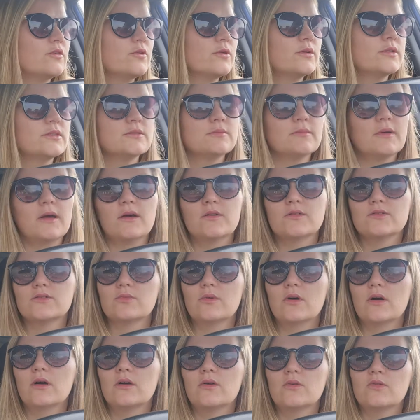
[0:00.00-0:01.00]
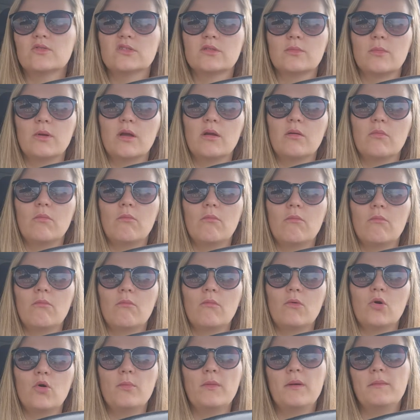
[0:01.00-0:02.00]
doing some housework or something,
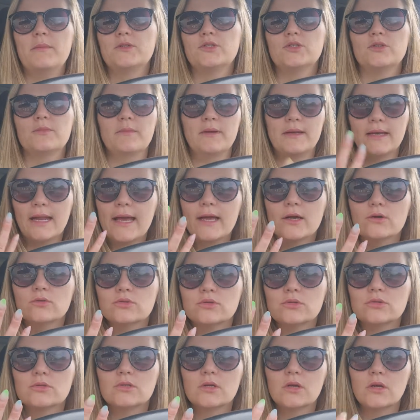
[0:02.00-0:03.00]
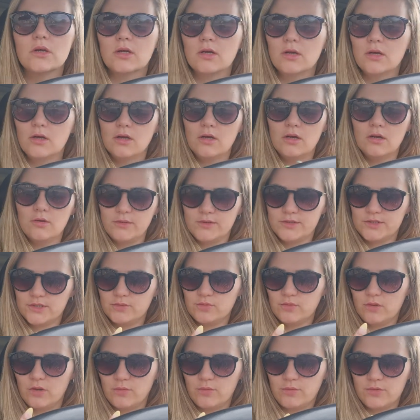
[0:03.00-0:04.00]
or maybe doing my nails, which
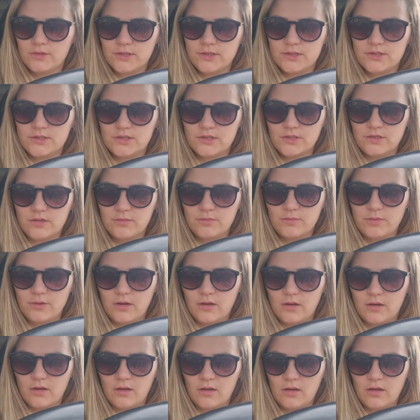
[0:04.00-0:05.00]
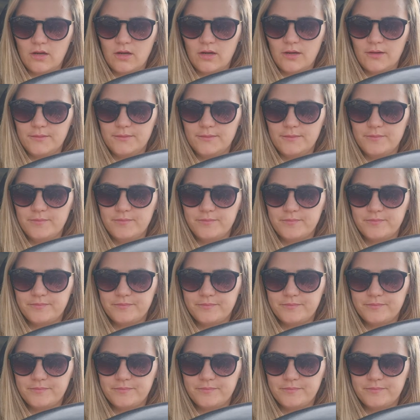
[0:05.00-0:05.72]
is what I wanted to do, but um,